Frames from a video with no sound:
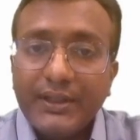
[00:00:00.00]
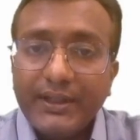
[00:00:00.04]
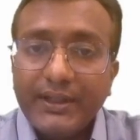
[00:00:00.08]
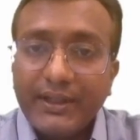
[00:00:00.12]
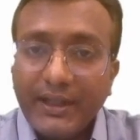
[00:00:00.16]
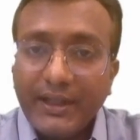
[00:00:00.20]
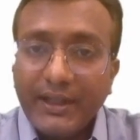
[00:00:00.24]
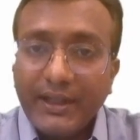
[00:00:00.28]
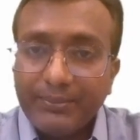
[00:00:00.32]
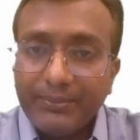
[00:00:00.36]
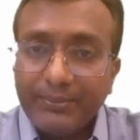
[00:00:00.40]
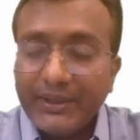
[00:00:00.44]
in
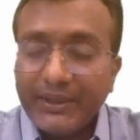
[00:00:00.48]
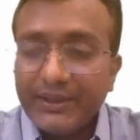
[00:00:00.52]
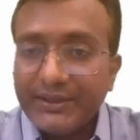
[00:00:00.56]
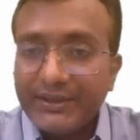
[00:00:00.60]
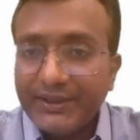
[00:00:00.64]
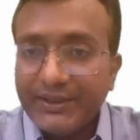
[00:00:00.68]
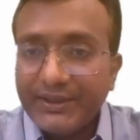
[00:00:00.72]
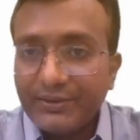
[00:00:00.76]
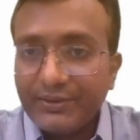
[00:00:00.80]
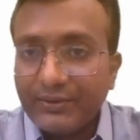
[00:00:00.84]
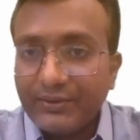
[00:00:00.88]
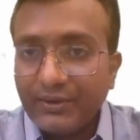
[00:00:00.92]
amperes
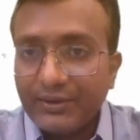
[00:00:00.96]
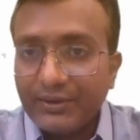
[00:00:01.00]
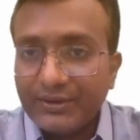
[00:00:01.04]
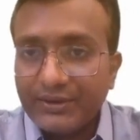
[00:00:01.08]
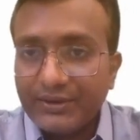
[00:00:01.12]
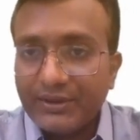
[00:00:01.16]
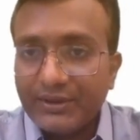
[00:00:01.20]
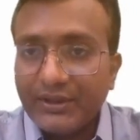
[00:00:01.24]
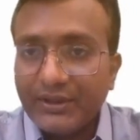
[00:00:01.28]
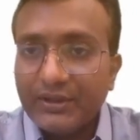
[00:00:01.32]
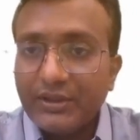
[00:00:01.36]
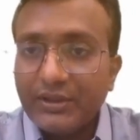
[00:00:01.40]
is
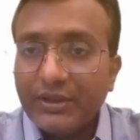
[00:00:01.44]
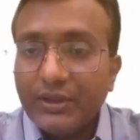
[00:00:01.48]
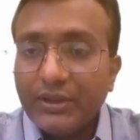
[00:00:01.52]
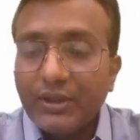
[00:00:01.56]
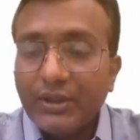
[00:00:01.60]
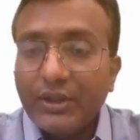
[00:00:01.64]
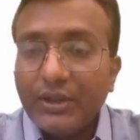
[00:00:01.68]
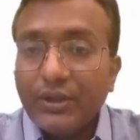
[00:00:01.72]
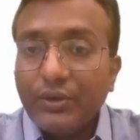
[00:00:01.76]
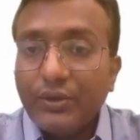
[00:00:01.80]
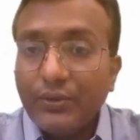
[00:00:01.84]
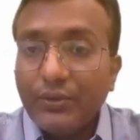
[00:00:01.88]
constant,
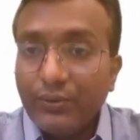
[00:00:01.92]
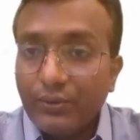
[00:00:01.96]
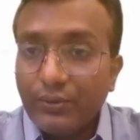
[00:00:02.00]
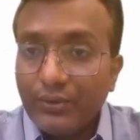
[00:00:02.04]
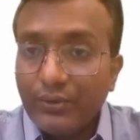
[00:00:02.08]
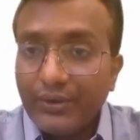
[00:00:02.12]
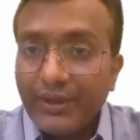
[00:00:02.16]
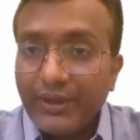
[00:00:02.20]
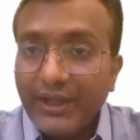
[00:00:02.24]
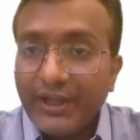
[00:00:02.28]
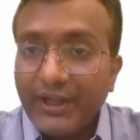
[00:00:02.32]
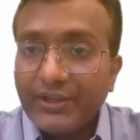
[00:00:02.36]

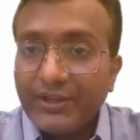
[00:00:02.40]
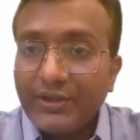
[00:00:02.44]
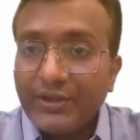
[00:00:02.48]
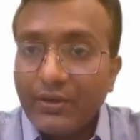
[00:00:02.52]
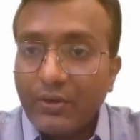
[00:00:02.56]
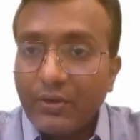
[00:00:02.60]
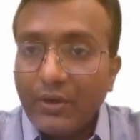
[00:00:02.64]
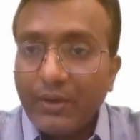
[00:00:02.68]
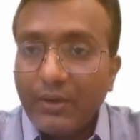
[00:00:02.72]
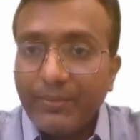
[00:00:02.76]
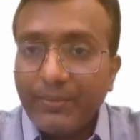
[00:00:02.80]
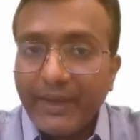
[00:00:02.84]
voltage
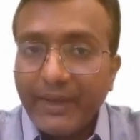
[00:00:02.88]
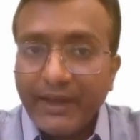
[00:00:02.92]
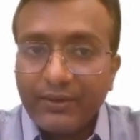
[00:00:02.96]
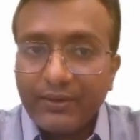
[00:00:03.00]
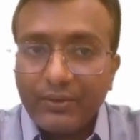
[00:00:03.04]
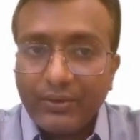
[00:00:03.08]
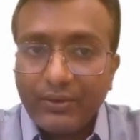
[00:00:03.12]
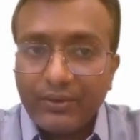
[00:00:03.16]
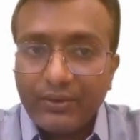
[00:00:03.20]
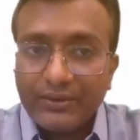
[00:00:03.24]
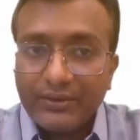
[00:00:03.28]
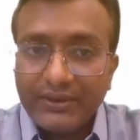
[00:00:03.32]
drop
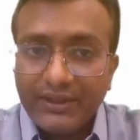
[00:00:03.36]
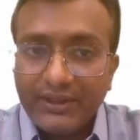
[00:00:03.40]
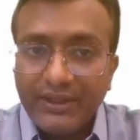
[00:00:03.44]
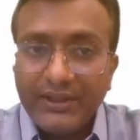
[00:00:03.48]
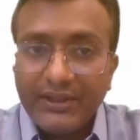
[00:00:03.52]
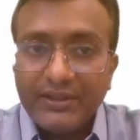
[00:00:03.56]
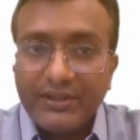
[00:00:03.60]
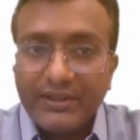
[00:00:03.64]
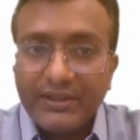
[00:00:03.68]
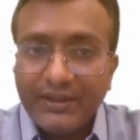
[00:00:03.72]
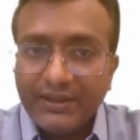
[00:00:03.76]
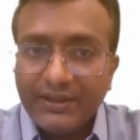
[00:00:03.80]
across
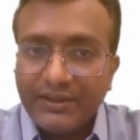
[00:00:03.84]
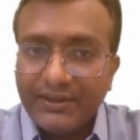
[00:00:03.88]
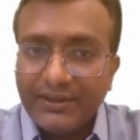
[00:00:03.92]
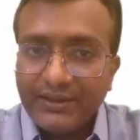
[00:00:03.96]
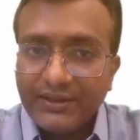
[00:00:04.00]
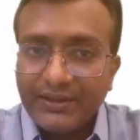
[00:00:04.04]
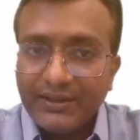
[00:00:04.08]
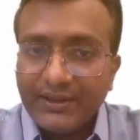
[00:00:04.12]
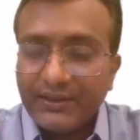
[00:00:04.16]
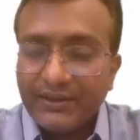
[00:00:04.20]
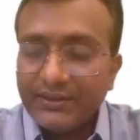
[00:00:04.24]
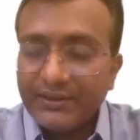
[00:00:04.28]
each
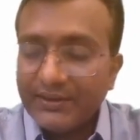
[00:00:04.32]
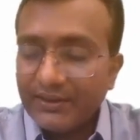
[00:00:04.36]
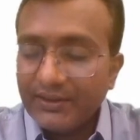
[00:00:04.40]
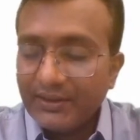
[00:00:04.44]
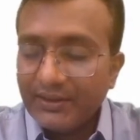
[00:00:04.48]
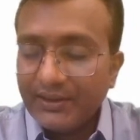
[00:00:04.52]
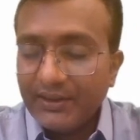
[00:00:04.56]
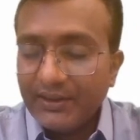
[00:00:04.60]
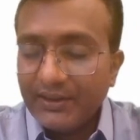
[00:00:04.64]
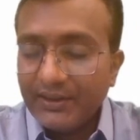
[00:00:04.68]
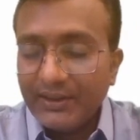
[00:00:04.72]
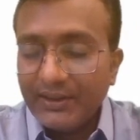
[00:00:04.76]
resistance
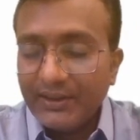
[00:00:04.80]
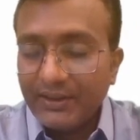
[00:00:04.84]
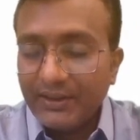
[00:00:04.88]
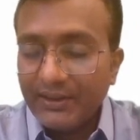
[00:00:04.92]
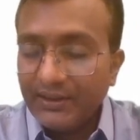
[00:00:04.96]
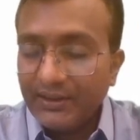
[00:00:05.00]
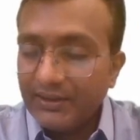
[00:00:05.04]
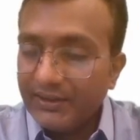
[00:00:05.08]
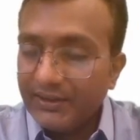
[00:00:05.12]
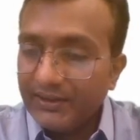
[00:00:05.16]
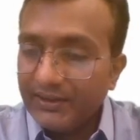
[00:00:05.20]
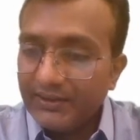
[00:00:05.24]

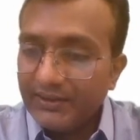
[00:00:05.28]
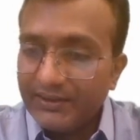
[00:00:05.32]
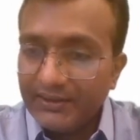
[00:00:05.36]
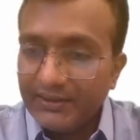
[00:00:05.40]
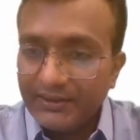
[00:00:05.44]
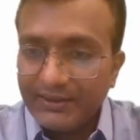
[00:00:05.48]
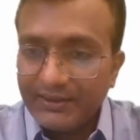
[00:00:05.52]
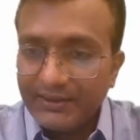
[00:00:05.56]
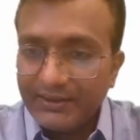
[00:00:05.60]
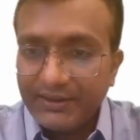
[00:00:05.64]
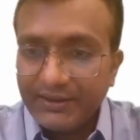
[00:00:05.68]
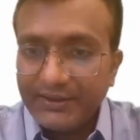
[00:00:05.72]
in the
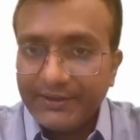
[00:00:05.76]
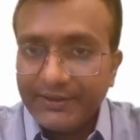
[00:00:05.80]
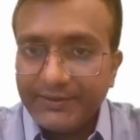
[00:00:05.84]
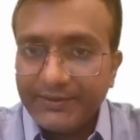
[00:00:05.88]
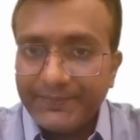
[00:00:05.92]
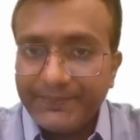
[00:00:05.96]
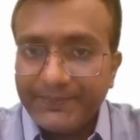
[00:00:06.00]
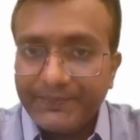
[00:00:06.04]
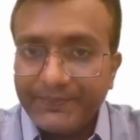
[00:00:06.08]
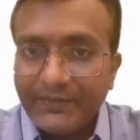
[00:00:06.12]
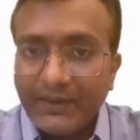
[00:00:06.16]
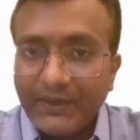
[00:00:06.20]
circuit.
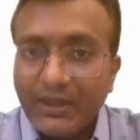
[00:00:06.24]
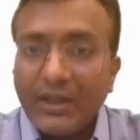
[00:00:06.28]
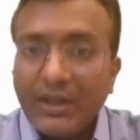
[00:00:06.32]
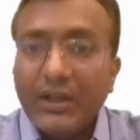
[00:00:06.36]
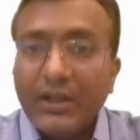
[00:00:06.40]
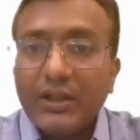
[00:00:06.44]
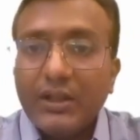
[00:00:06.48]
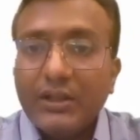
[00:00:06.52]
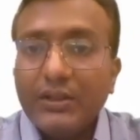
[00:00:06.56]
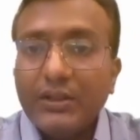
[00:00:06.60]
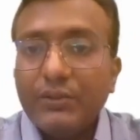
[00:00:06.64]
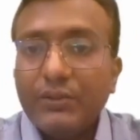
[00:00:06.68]

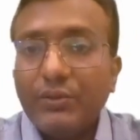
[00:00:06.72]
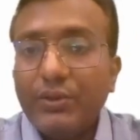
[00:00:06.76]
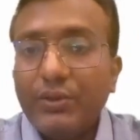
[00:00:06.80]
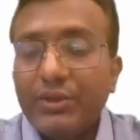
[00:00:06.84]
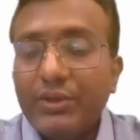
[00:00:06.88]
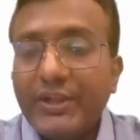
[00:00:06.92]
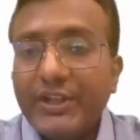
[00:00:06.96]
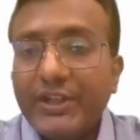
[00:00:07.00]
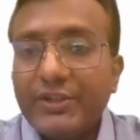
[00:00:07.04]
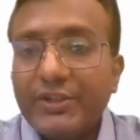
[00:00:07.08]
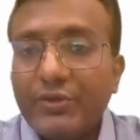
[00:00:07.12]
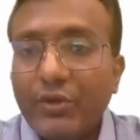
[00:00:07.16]
The
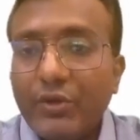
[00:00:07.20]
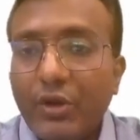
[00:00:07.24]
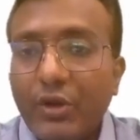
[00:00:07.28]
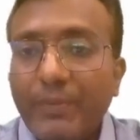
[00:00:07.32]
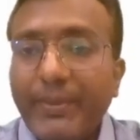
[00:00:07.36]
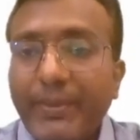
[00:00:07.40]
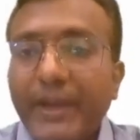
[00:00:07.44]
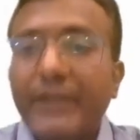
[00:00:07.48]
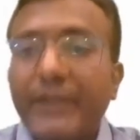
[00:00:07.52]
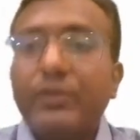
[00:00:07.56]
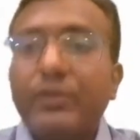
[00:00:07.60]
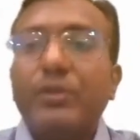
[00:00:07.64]
voltage
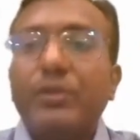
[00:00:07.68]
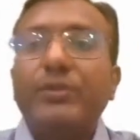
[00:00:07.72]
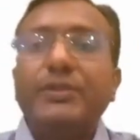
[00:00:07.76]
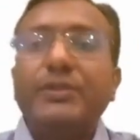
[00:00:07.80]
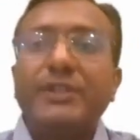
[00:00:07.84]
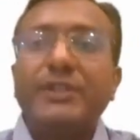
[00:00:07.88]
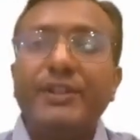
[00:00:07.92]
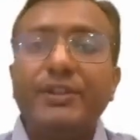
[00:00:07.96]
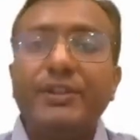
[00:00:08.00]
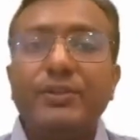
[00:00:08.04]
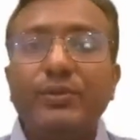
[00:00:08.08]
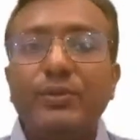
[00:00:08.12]
drop across
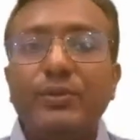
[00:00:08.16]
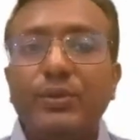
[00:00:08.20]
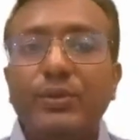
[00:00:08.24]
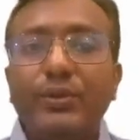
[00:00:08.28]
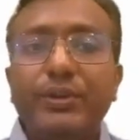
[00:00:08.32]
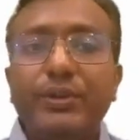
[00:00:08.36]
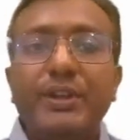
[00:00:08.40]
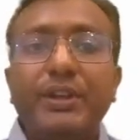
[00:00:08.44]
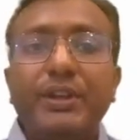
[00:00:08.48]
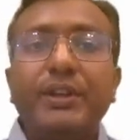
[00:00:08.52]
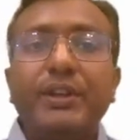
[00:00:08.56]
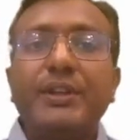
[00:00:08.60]
each
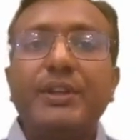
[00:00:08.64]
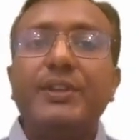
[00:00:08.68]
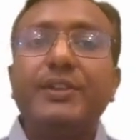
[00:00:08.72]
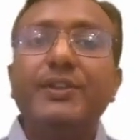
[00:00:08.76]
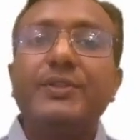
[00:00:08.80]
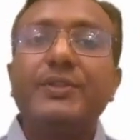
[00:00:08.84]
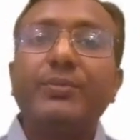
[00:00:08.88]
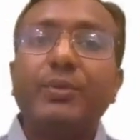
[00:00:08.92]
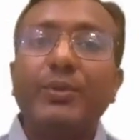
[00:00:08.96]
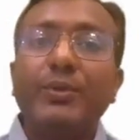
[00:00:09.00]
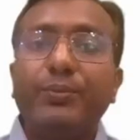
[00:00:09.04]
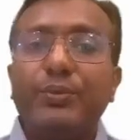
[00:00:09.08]
load
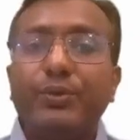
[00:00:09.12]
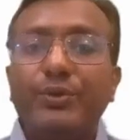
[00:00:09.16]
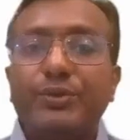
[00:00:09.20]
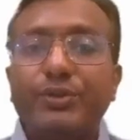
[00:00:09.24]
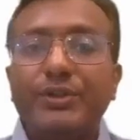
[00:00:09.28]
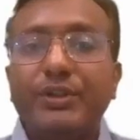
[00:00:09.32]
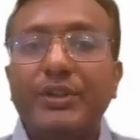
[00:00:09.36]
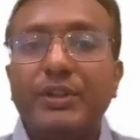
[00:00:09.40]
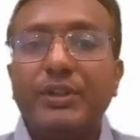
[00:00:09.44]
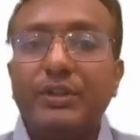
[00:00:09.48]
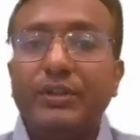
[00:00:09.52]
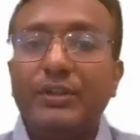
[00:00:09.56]
is
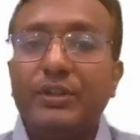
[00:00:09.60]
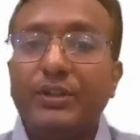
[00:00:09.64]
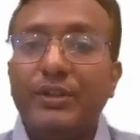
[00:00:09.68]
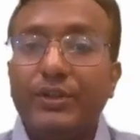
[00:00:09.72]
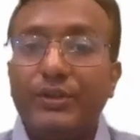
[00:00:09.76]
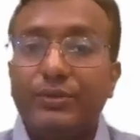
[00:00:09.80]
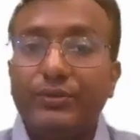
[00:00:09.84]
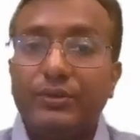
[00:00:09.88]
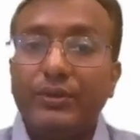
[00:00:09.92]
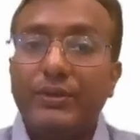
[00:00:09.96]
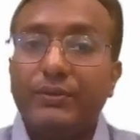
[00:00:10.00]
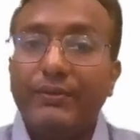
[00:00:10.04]
proportional
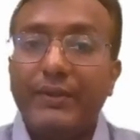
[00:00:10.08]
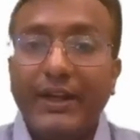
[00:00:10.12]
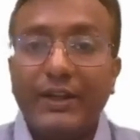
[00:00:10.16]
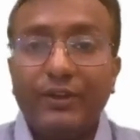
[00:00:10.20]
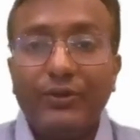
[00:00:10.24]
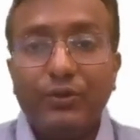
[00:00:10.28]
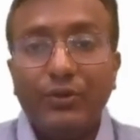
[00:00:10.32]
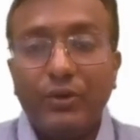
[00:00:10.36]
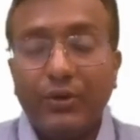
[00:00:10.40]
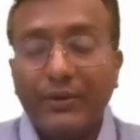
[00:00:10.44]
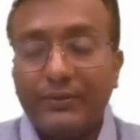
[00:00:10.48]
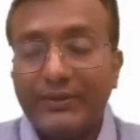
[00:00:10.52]
to the
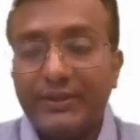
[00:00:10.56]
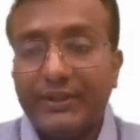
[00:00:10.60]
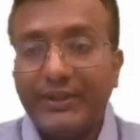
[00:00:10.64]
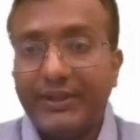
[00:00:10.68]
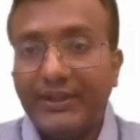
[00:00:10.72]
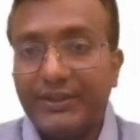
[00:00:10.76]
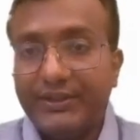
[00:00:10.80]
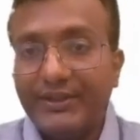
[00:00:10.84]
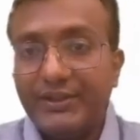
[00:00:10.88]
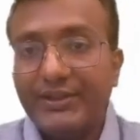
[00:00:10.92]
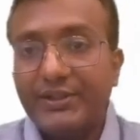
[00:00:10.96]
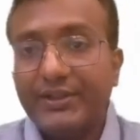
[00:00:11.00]
value of the
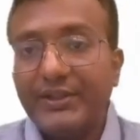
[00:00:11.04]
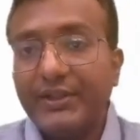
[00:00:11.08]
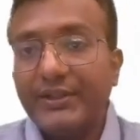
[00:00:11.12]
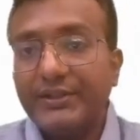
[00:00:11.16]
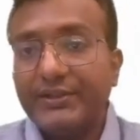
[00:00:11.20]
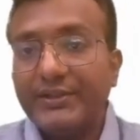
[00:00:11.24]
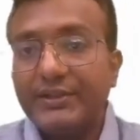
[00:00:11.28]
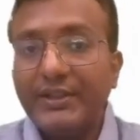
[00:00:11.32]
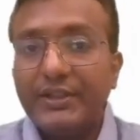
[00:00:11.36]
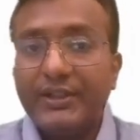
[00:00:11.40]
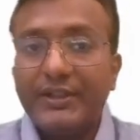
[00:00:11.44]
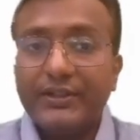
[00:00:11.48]

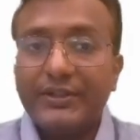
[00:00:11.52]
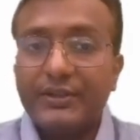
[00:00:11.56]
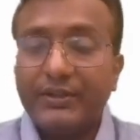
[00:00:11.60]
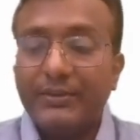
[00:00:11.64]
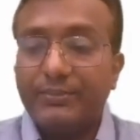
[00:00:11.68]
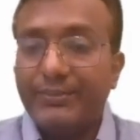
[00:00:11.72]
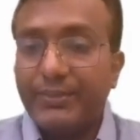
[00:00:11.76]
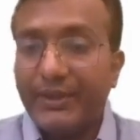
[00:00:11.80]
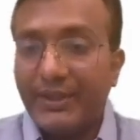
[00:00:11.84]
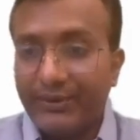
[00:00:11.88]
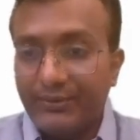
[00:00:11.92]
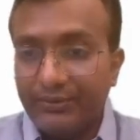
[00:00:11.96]
resistance
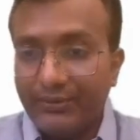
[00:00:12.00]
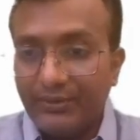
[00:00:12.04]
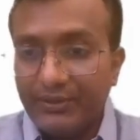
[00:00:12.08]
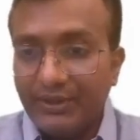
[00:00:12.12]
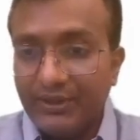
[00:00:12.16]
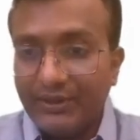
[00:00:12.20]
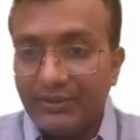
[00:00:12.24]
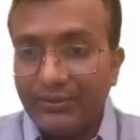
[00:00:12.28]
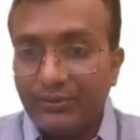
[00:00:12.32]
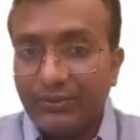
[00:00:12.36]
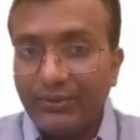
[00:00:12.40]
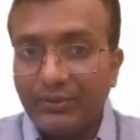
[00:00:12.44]
compared to
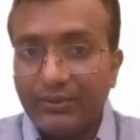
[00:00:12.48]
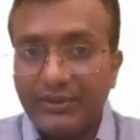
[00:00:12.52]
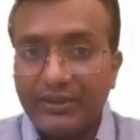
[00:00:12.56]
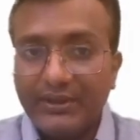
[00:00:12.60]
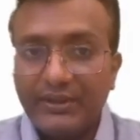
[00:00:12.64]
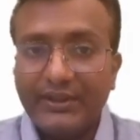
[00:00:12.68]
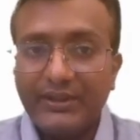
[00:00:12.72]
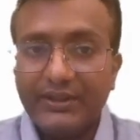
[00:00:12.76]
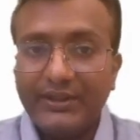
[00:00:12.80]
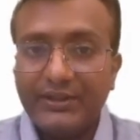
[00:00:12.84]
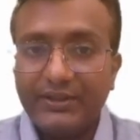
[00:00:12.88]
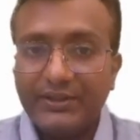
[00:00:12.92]
the
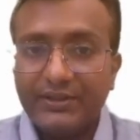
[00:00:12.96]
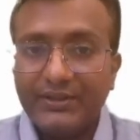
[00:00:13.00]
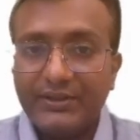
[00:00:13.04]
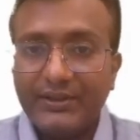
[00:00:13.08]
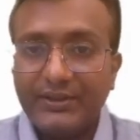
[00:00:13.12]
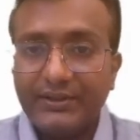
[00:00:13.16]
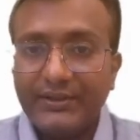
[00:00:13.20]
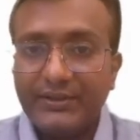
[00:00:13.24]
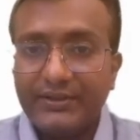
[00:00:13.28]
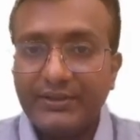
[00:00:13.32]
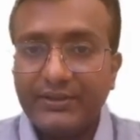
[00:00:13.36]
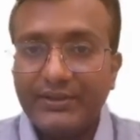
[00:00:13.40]
total
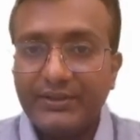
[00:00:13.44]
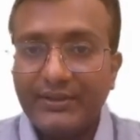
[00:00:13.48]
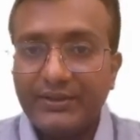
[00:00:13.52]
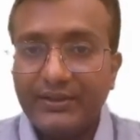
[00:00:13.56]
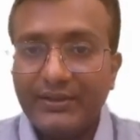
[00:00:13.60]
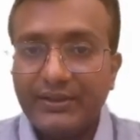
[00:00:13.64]
resistance.